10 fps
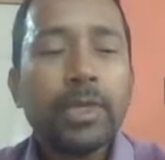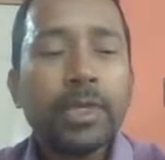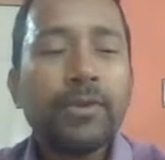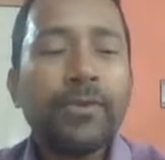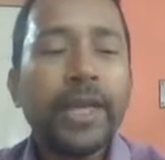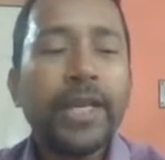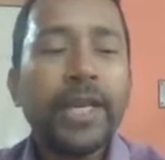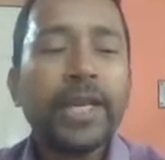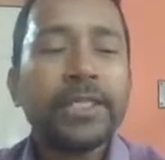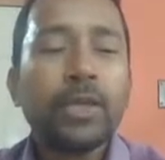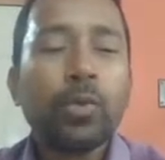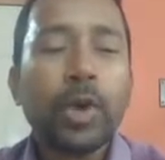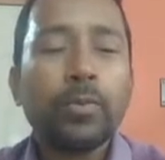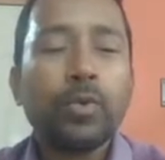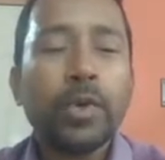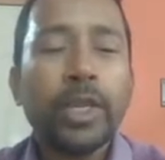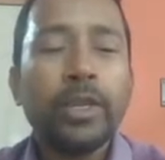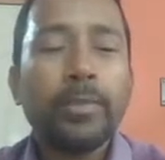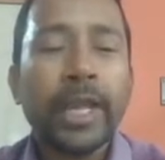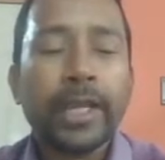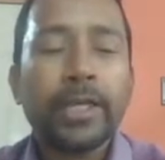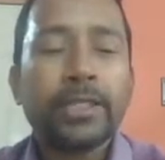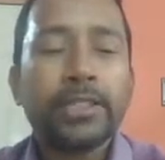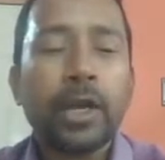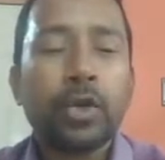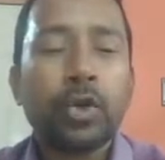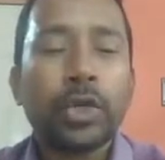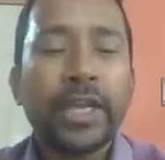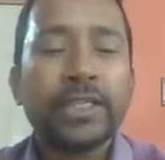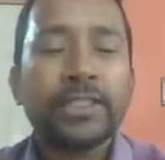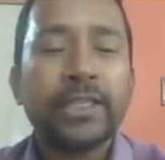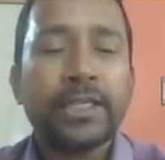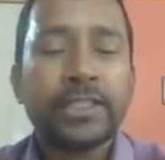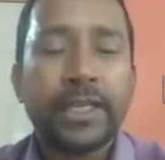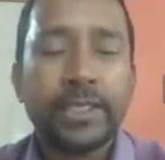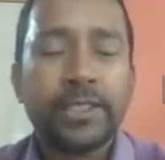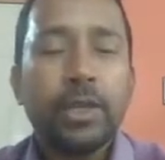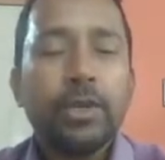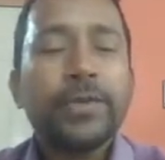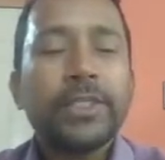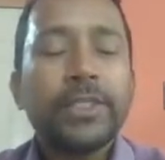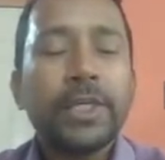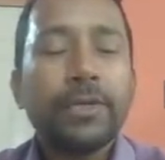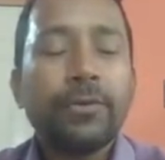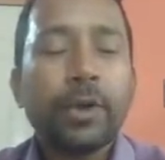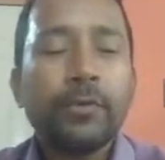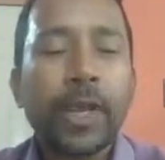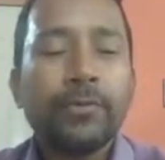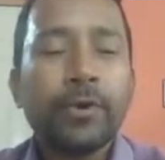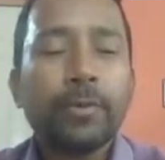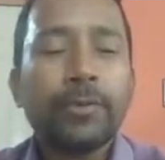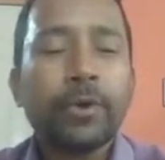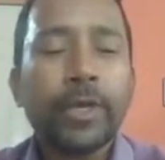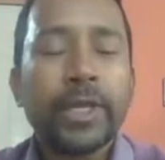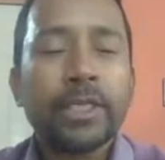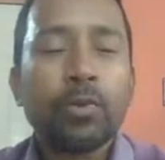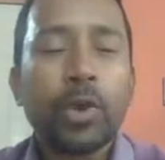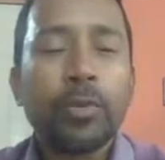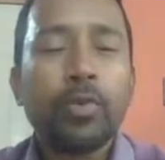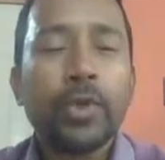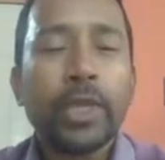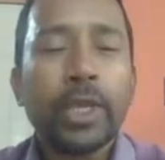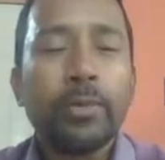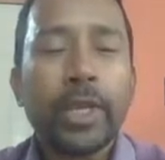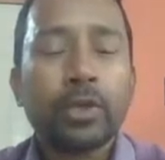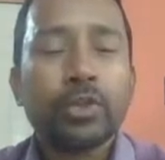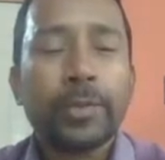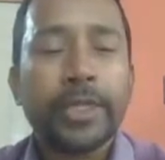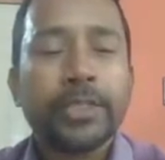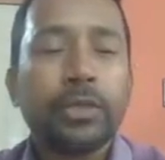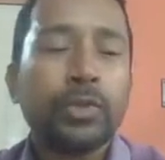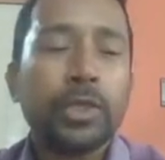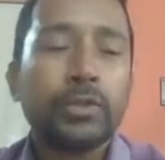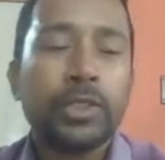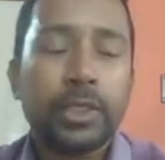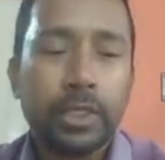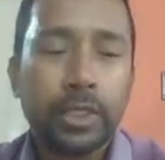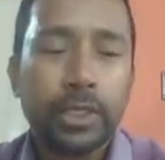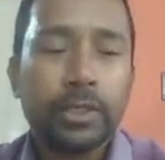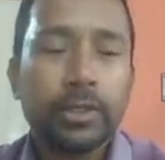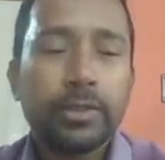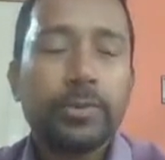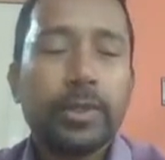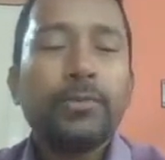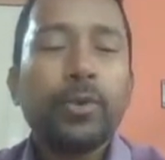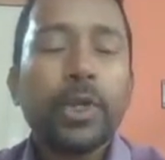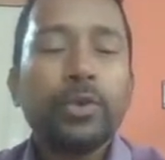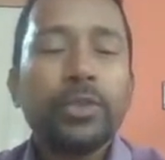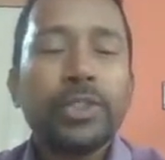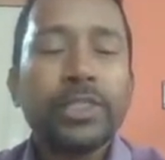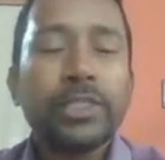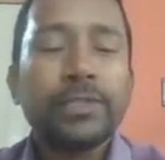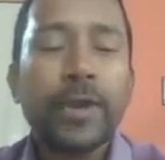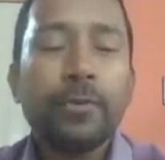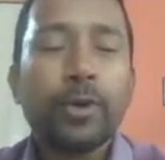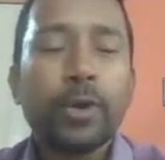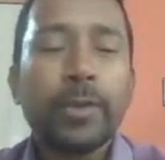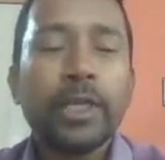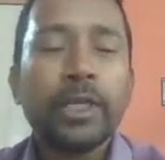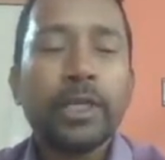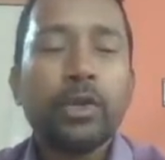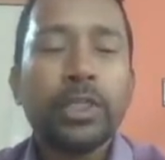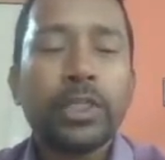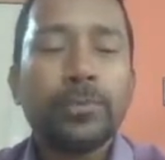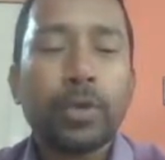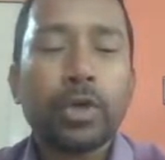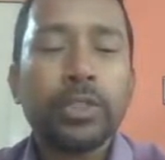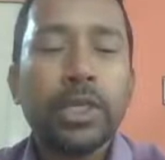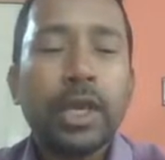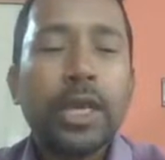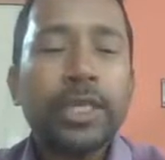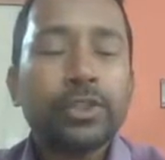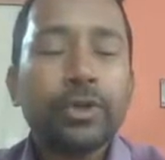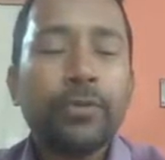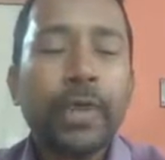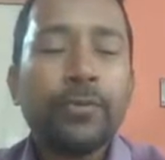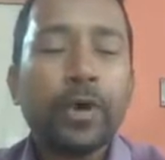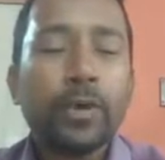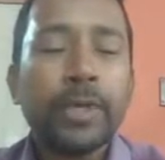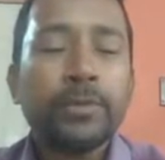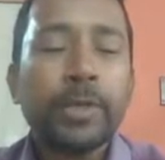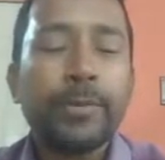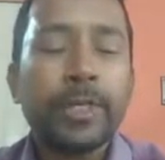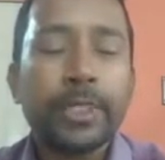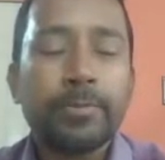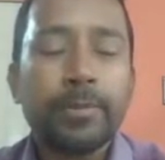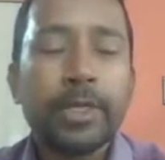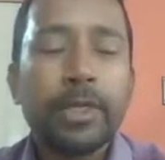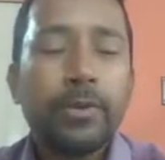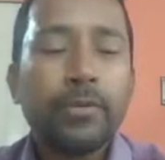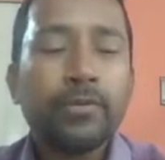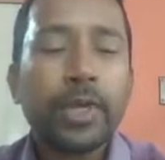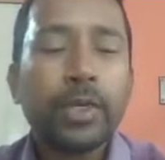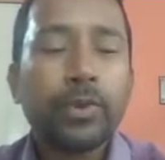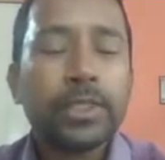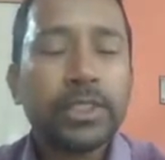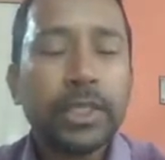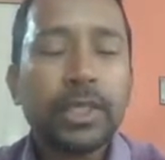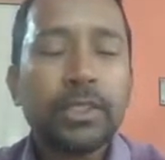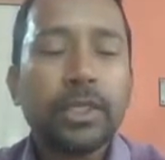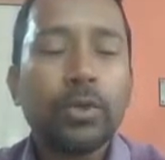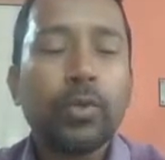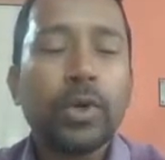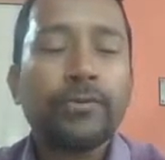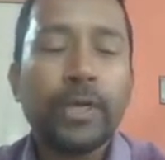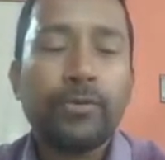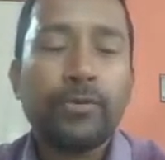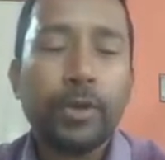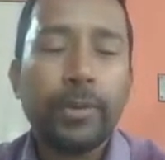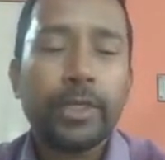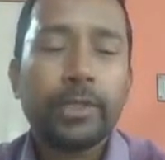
you will find Excel Workbook in bracket start.xlsx, which is the default file format for Excel Workbook in Microsoft Excel 2013. If you want to change this file format, click on this box. A list of file format will be displayed, from where you can select the required file format.